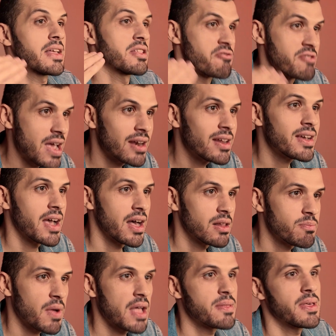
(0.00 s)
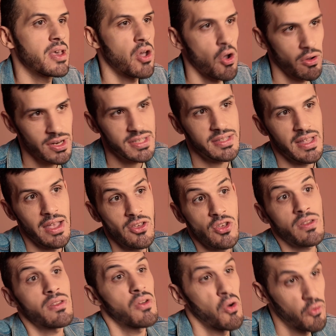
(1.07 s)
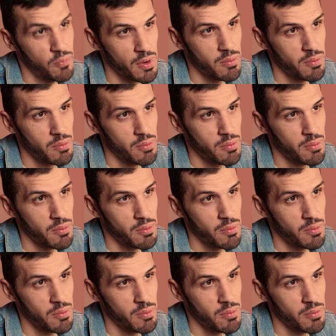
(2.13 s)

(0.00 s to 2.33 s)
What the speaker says: can really help at the early stages of